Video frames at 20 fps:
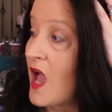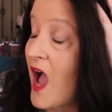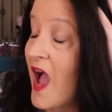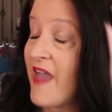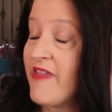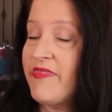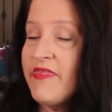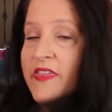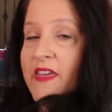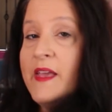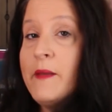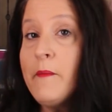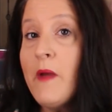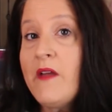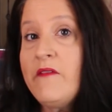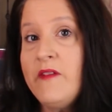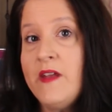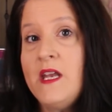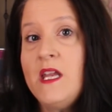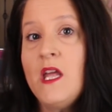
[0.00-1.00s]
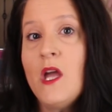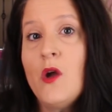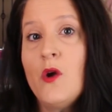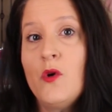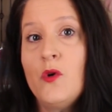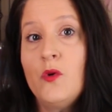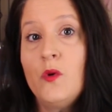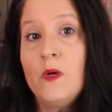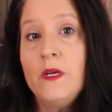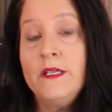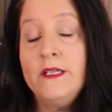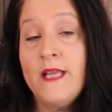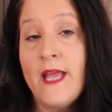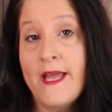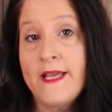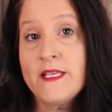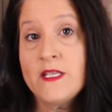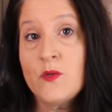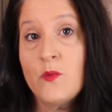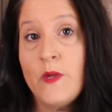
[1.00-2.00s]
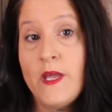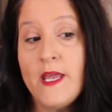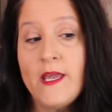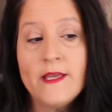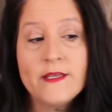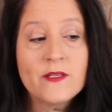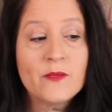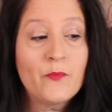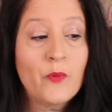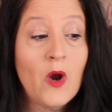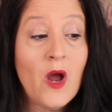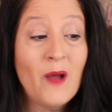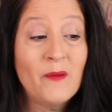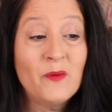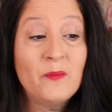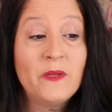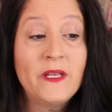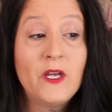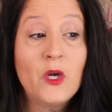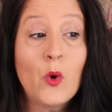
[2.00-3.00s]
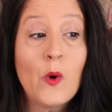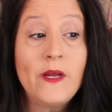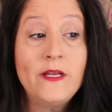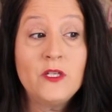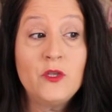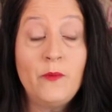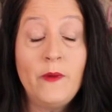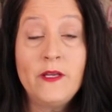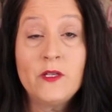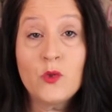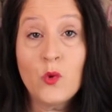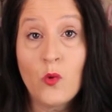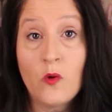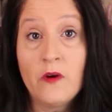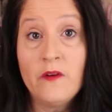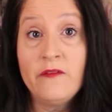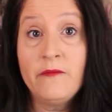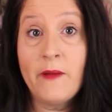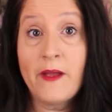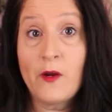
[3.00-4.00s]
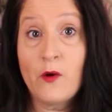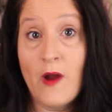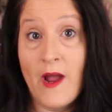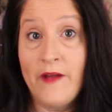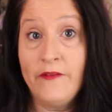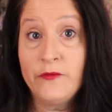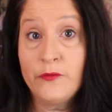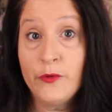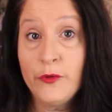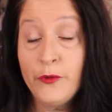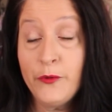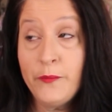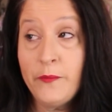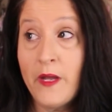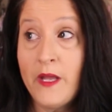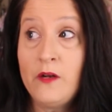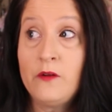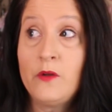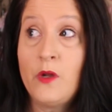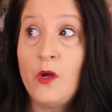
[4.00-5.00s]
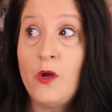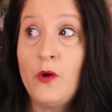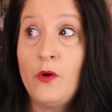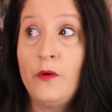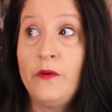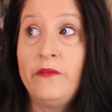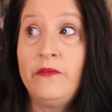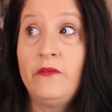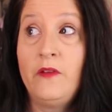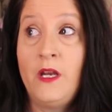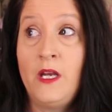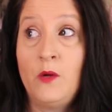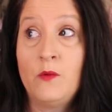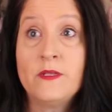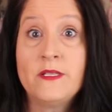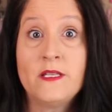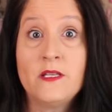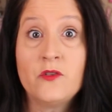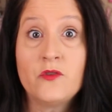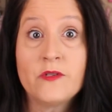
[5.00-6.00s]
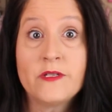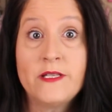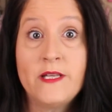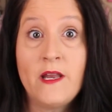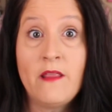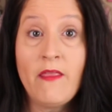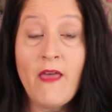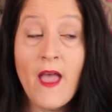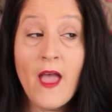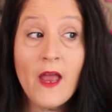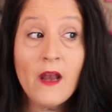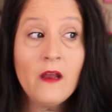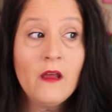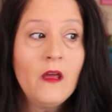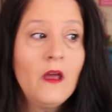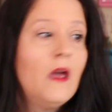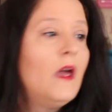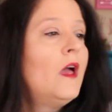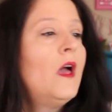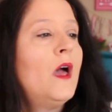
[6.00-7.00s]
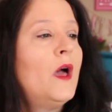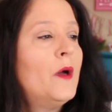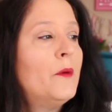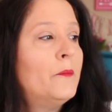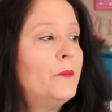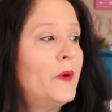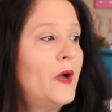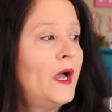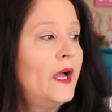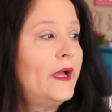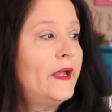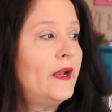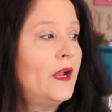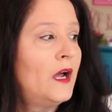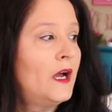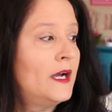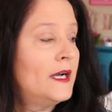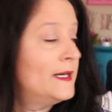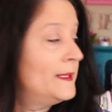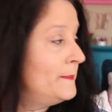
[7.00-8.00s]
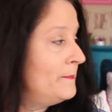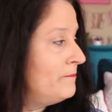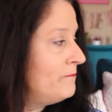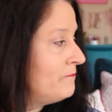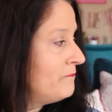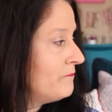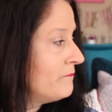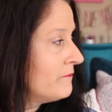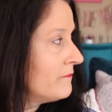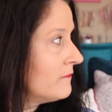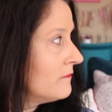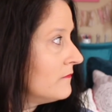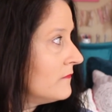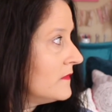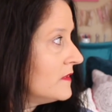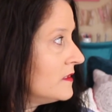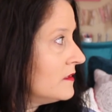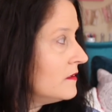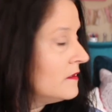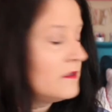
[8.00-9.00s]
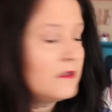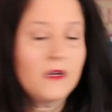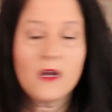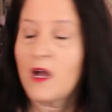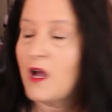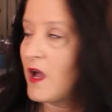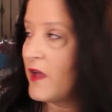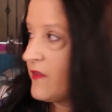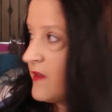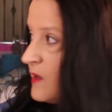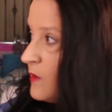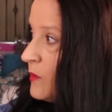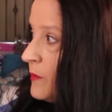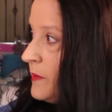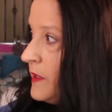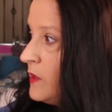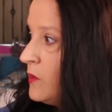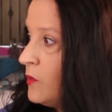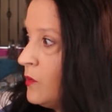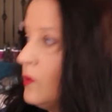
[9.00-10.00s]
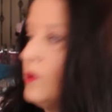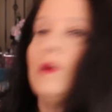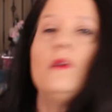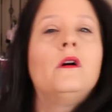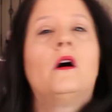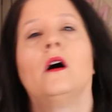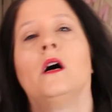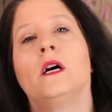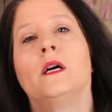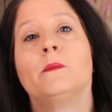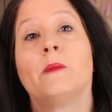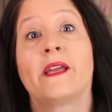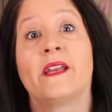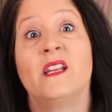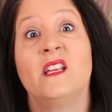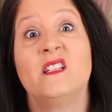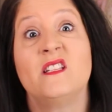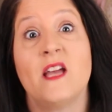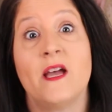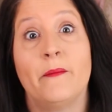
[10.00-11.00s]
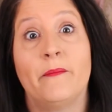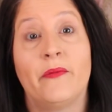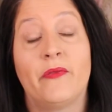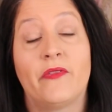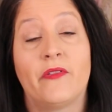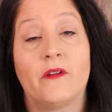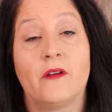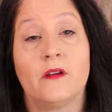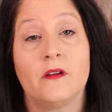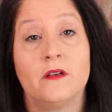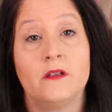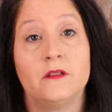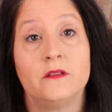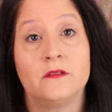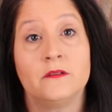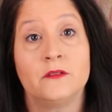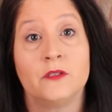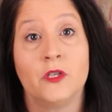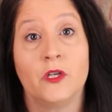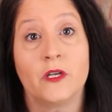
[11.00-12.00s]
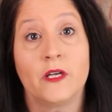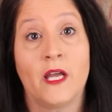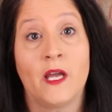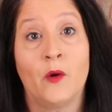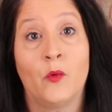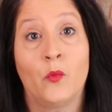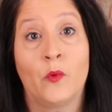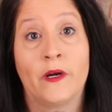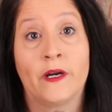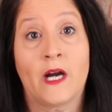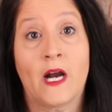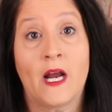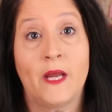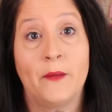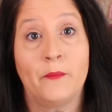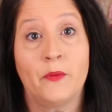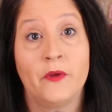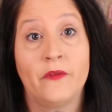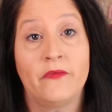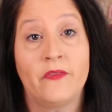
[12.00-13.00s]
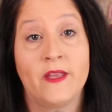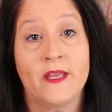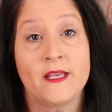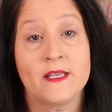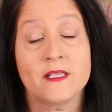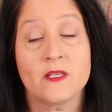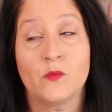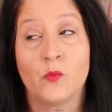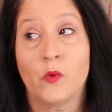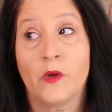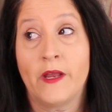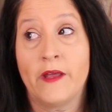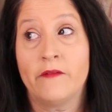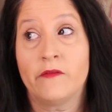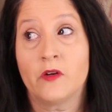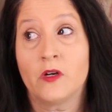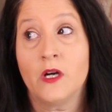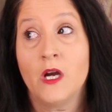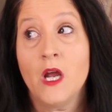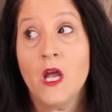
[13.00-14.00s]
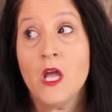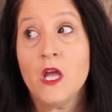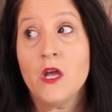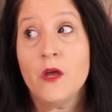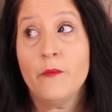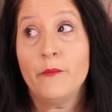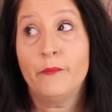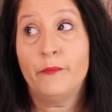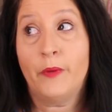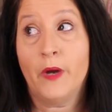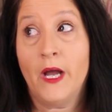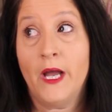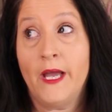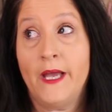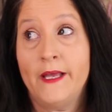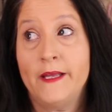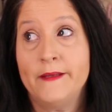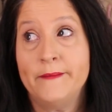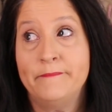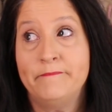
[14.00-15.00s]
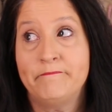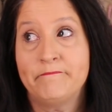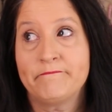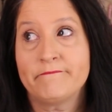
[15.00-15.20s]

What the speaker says: I think my video next week is probably going to be a tour of my craft room. I don't know if anyone's interested in that, but I thought it would be cool, like an in-depth look at where I put things and whatever, but